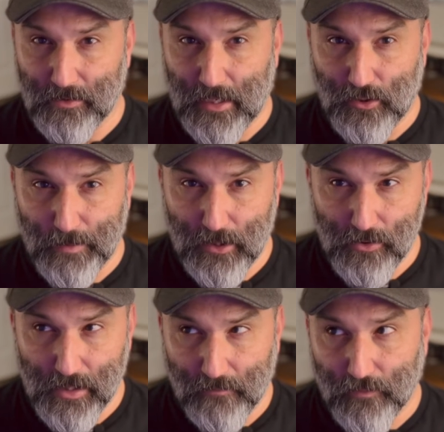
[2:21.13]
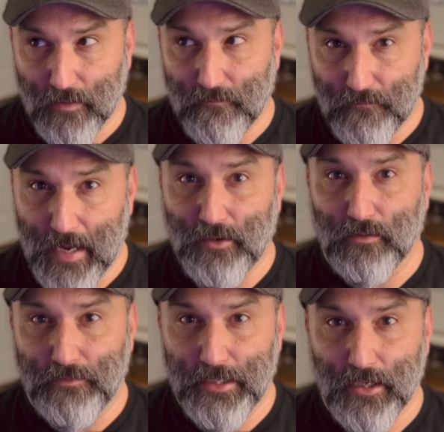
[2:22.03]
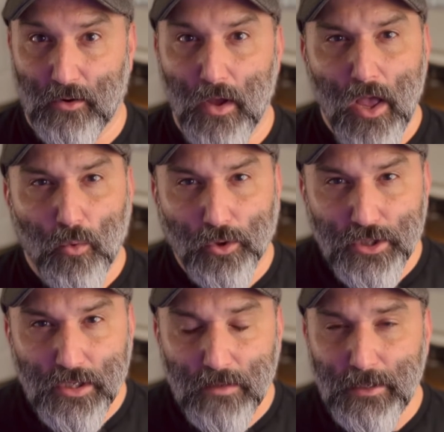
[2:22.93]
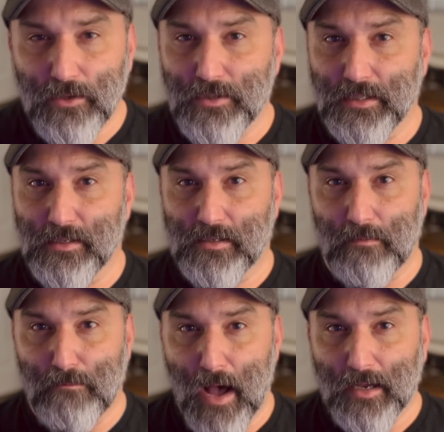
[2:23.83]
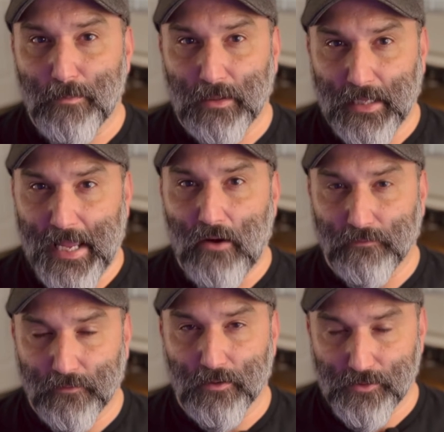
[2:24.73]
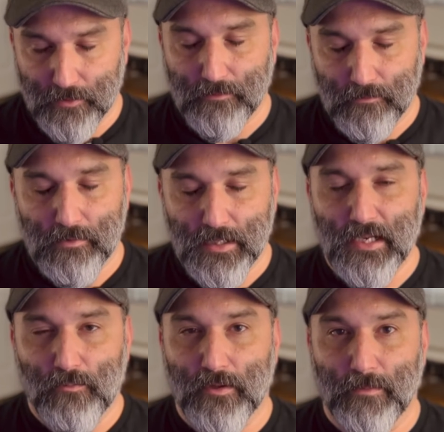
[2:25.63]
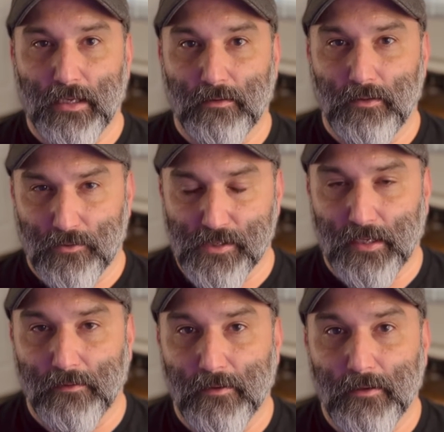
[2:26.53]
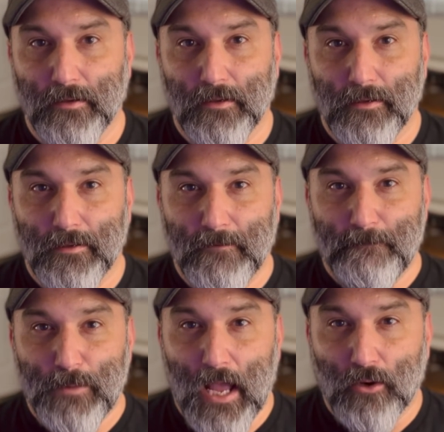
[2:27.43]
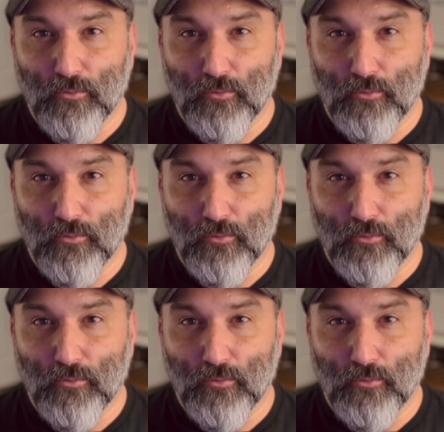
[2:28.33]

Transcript: that you'll be using for the final video. We're just gonna be using this to mock up a layout first. Stick with me, you'll see. I'll